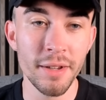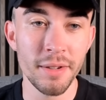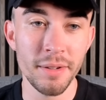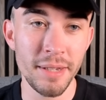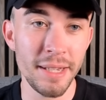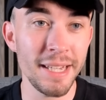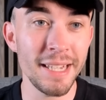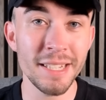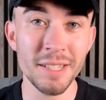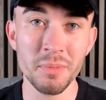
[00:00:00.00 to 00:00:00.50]

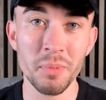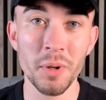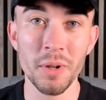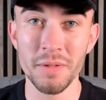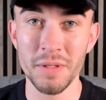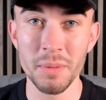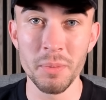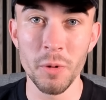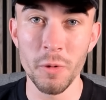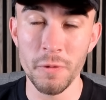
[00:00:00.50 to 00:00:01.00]
is one of the
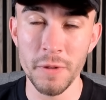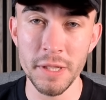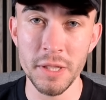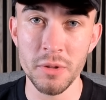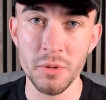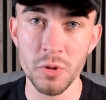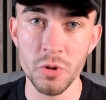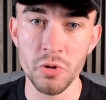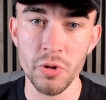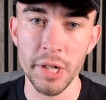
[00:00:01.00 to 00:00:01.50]
more physical
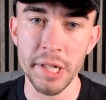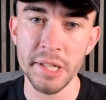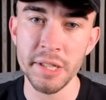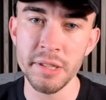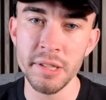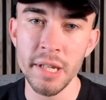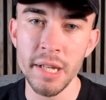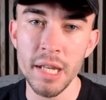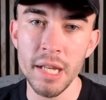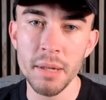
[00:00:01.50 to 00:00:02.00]
strikers,
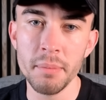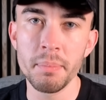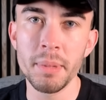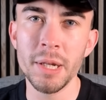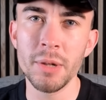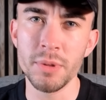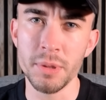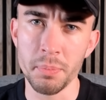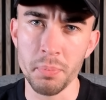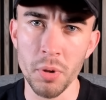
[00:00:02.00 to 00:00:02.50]
but it was
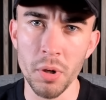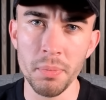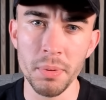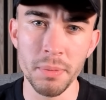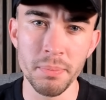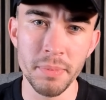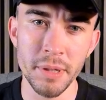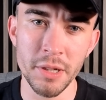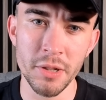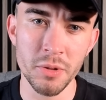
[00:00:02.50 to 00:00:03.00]
a problem
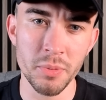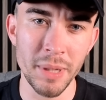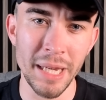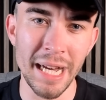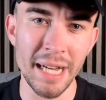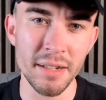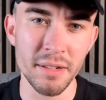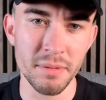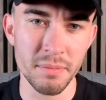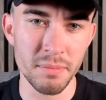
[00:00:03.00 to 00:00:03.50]
because we
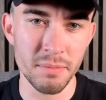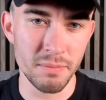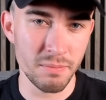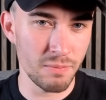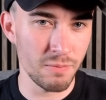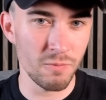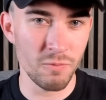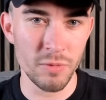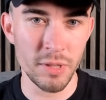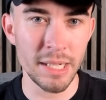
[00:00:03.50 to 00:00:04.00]
had
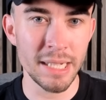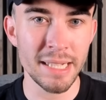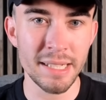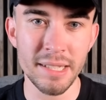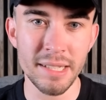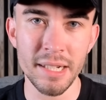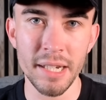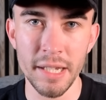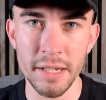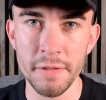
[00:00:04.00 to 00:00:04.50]

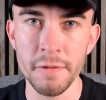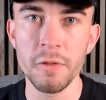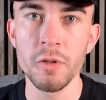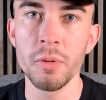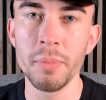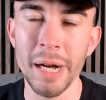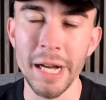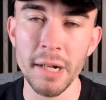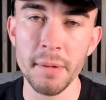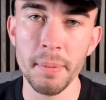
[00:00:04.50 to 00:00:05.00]
realistically a
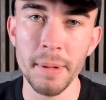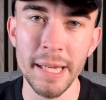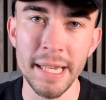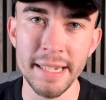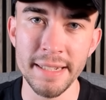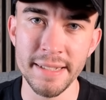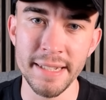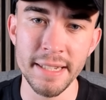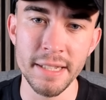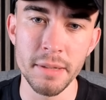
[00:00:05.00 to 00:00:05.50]
fullback playing at
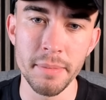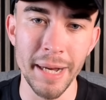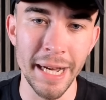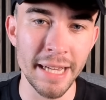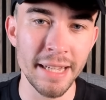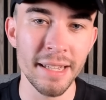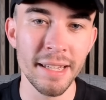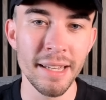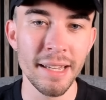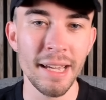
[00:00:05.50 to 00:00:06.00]
centre-back.
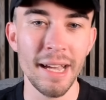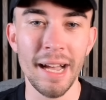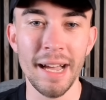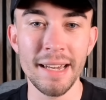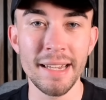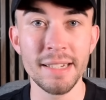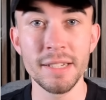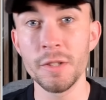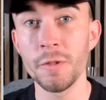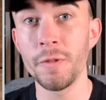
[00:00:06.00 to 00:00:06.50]
And
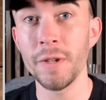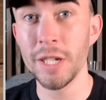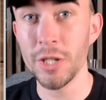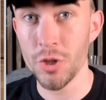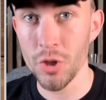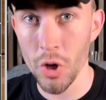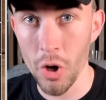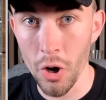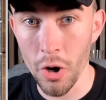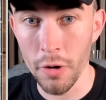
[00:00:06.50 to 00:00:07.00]
then to finish it
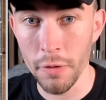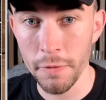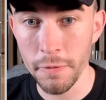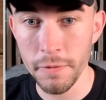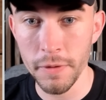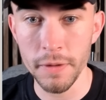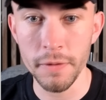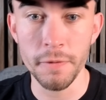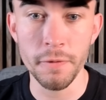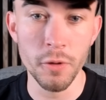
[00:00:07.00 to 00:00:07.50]
off
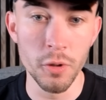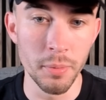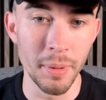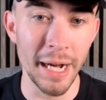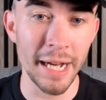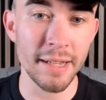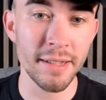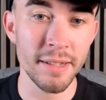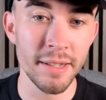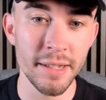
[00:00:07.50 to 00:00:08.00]
at
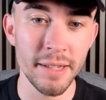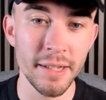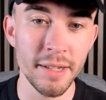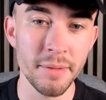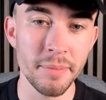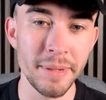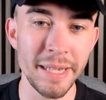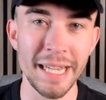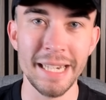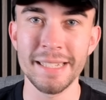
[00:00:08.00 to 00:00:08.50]
fullback, we
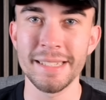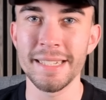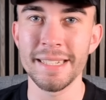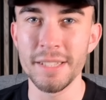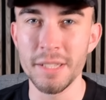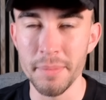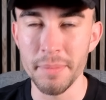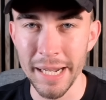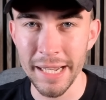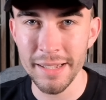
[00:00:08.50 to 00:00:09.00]
had a
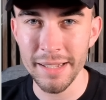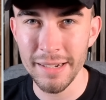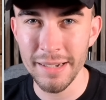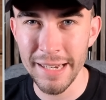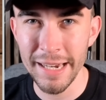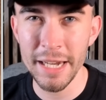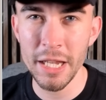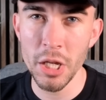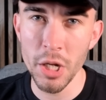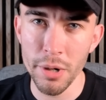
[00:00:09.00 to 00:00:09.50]
centre-back,
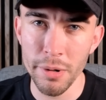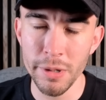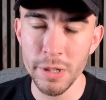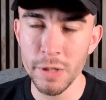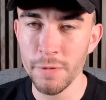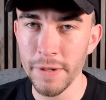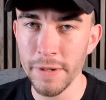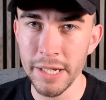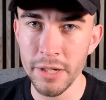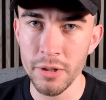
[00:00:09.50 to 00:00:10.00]
Lenny Yoro
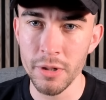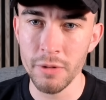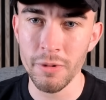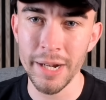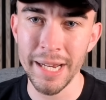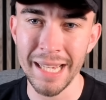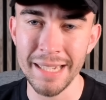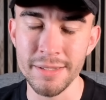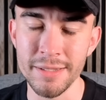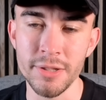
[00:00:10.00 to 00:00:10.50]
defending on the
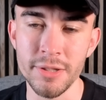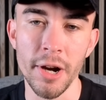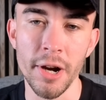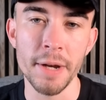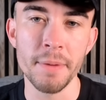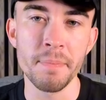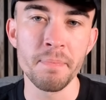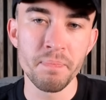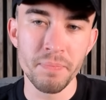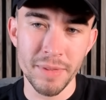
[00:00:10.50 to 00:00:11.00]
right-hand side.
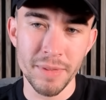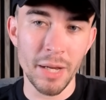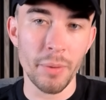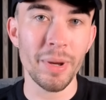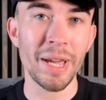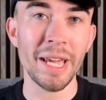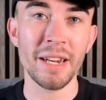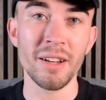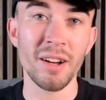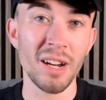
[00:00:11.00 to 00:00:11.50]
Now,
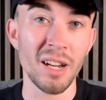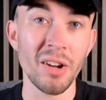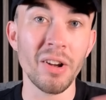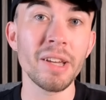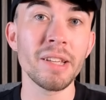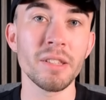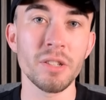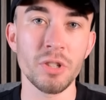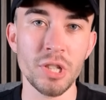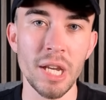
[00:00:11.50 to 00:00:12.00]
again, I like the
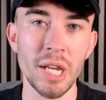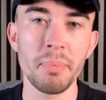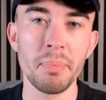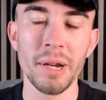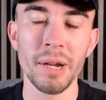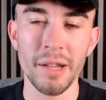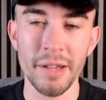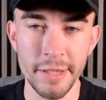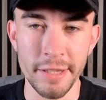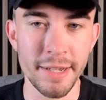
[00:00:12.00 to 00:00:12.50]
shape. I
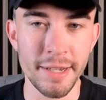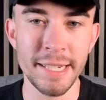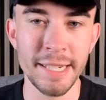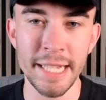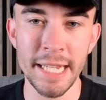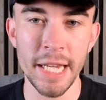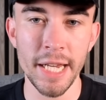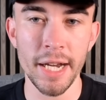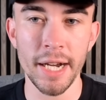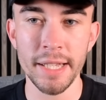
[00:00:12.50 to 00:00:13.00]
like the
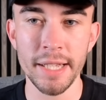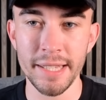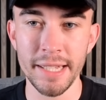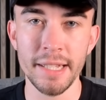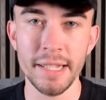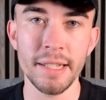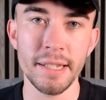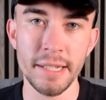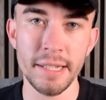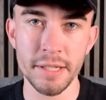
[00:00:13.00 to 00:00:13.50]
idea. I think
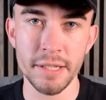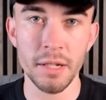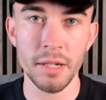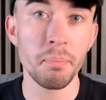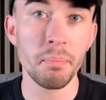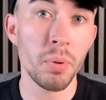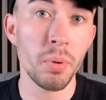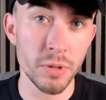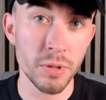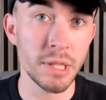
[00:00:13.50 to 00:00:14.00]
these are
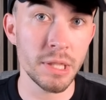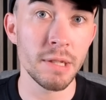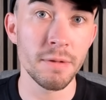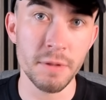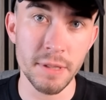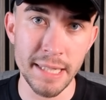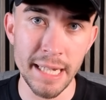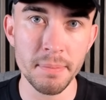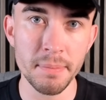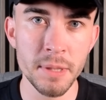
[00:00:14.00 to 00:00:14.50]
positive
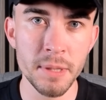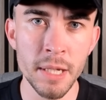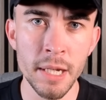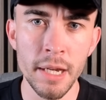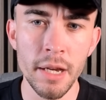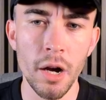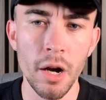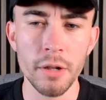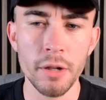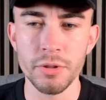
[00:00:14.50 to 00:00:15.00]
steps.
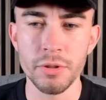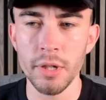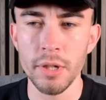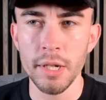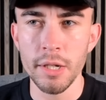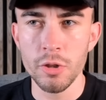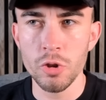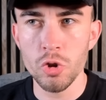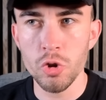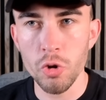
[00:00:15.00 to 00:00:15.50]
Us
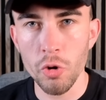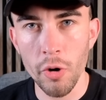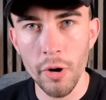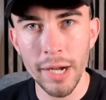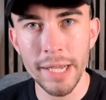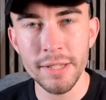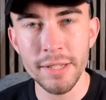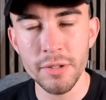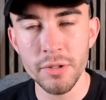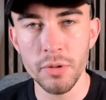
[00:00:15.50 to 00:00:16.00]
trying
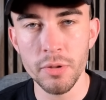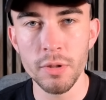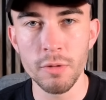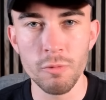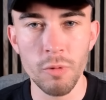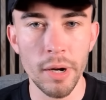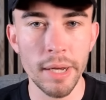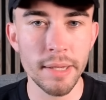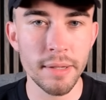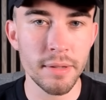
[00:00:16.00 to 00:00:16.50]
to do the
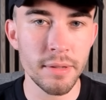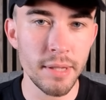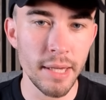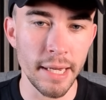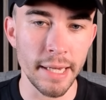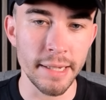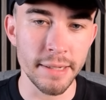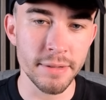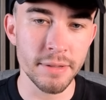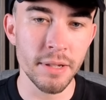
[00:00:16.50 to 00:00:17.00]
right
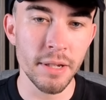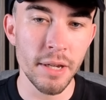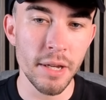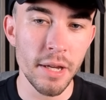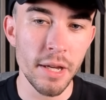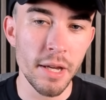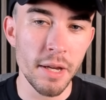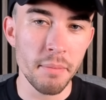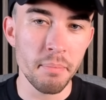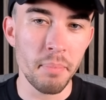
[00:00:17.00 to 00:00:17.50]
things.
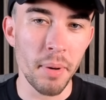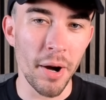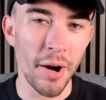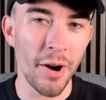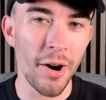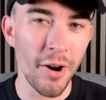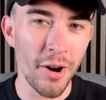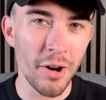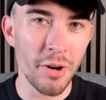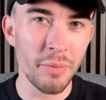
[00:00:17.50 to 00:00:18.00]
But
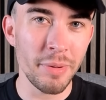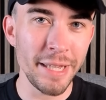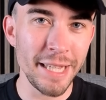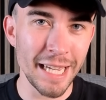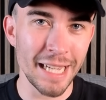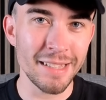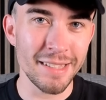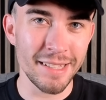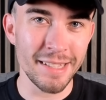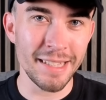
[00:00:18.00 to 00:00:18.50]
are we
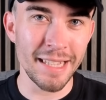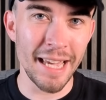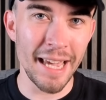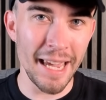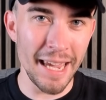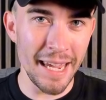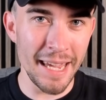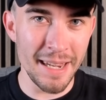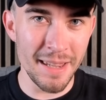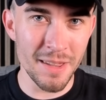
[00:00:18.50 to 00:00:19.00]
getting there
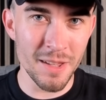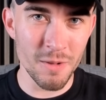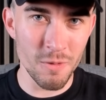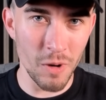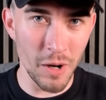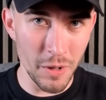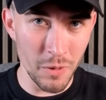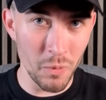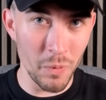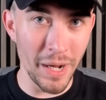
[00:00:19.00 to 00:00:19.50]
in the
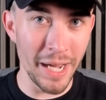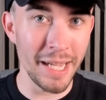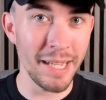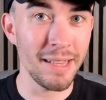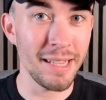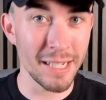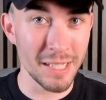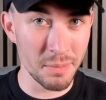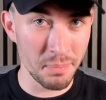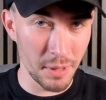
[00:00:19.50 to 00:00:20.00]
right way?
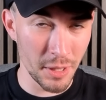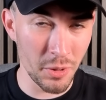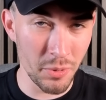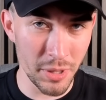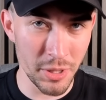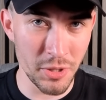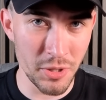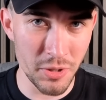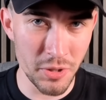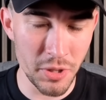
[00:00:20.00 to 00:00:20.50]
That's my
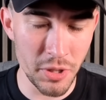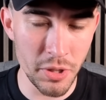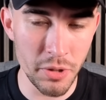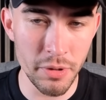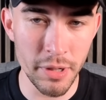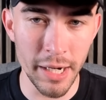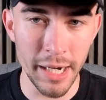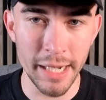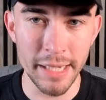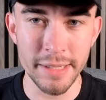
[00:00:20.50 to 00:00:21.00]
question to you
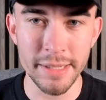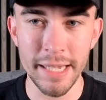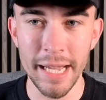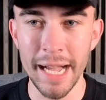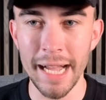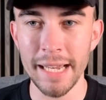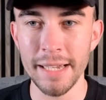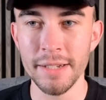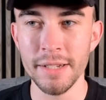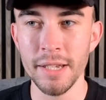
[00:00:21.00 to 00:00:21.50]
guys.
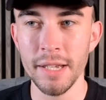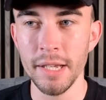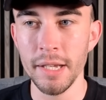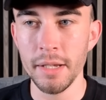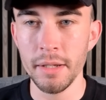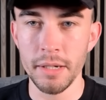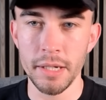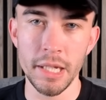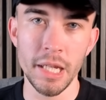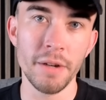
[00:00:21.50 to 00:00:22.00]
And
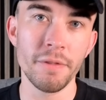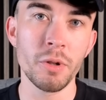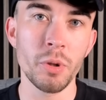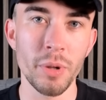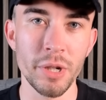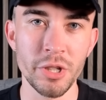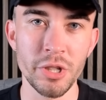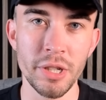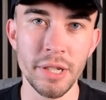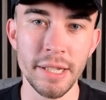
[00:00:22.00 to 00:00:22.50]
the other
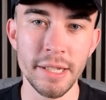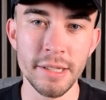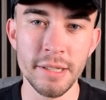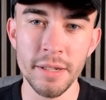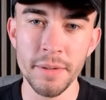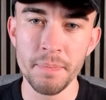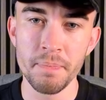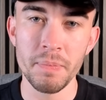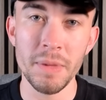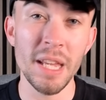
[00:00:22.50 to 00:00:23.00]
question is,
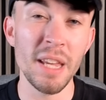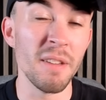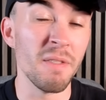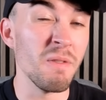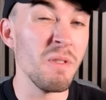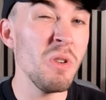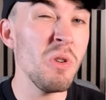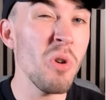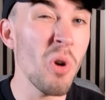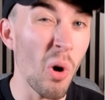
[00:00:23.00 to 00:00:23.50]
if
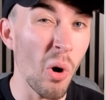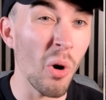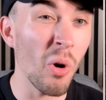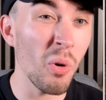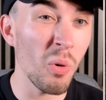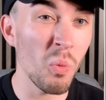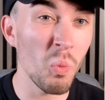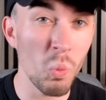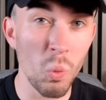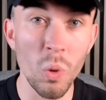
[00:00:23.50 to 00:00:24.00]
not,
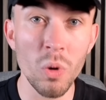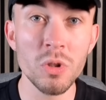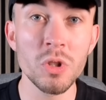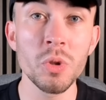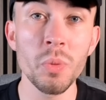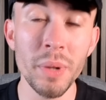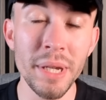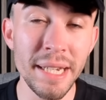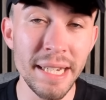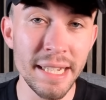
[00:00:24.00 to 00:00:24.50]
what do we
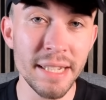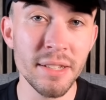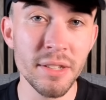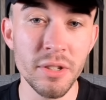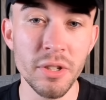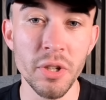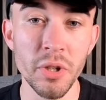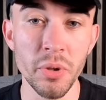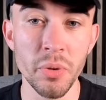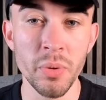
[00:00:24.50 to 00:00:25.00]
need to
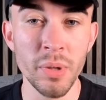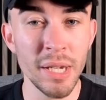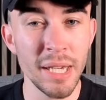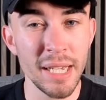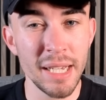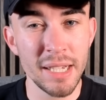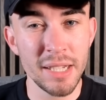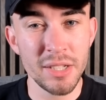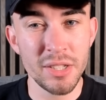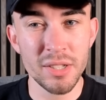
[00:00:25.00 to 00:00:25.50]
do
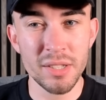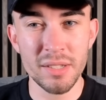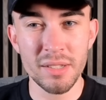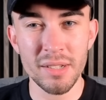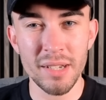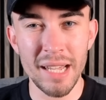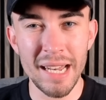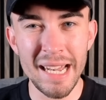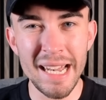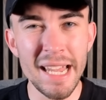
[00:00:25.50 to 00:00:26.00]
just a
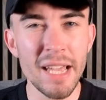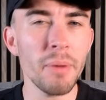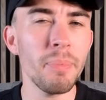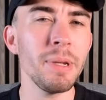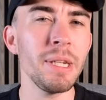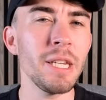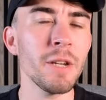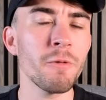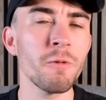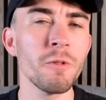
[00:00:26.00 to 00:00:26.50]
little bit
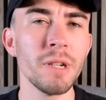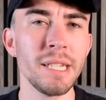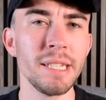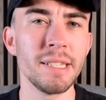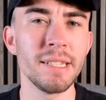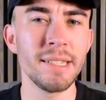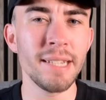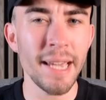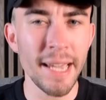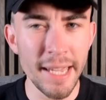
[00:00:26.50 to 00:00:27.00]
differently to
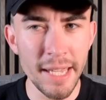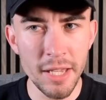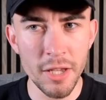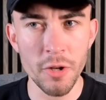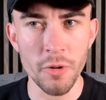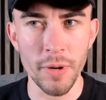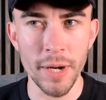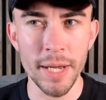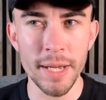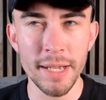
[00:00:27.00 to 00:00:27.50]
tinker
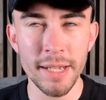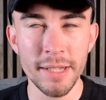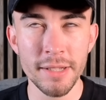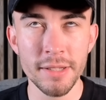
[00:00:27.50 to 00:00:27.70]
it, to